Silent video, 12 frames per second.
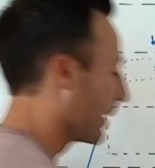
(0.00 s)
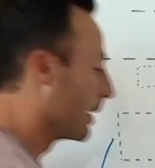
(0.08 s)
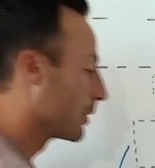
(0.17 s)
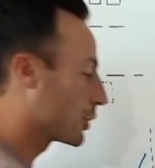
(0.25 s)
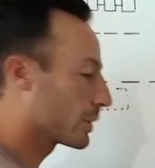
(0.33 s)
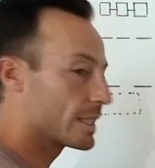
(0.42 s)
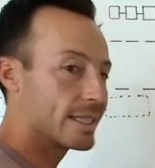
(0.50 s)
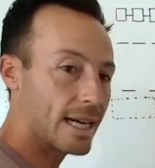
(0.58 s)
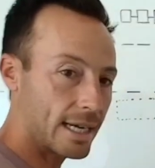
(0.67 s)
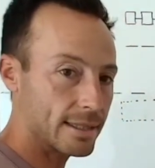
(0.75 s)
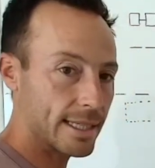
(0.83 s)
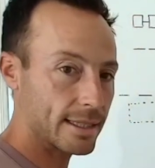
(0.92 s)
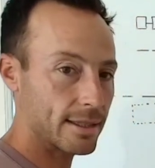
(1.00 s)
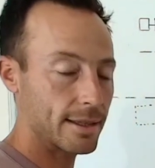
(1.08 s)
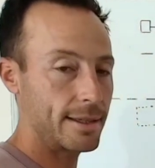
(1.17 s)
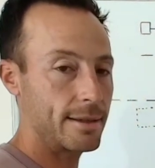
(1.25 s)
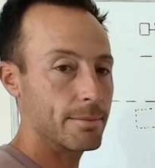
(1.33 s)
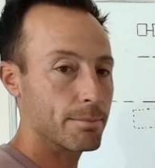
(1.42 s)
So it's not
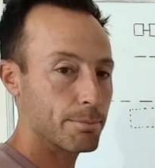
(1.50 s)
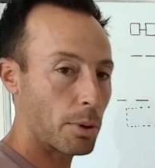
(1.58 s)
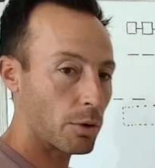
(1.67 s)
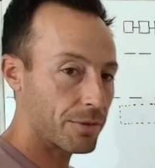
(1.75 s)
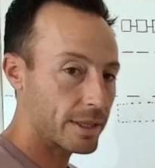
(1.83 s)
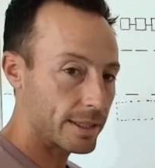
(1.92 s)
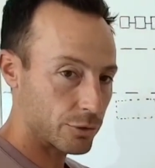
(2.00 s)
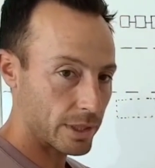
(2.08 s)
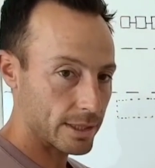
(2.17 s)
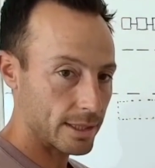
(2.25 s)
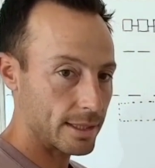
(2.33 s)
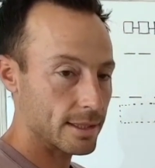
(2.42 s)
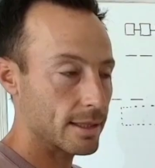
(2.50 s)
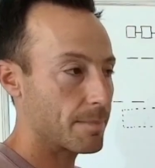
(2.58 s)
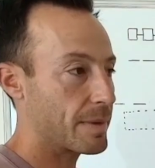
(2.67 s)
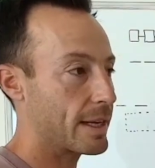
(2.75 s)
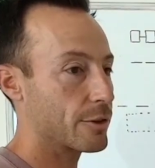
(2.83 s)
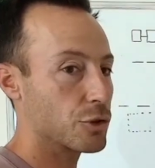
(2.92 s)
technically perfectly trustless
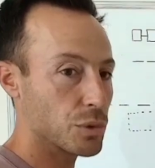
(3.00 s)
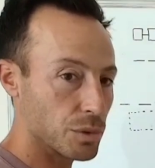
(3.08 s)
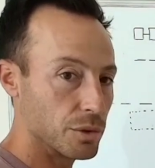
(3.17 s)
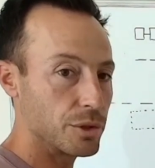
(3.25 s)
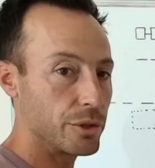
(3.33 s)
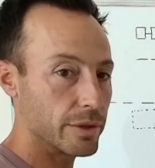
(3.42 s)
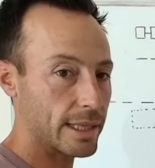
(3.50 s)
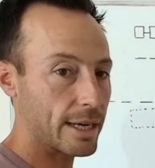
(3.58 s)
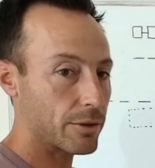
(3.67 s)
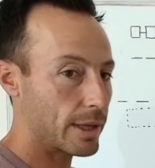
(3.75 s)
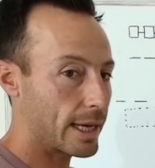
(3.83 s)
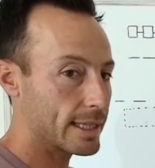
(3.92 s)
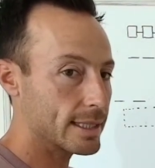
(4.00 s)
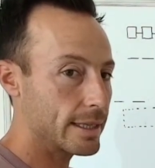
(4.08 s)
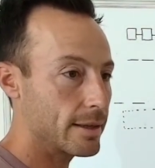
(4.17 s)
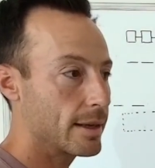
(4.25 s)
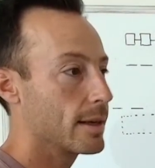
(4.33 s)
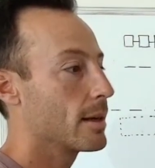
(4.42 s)
and a true unilateral exit,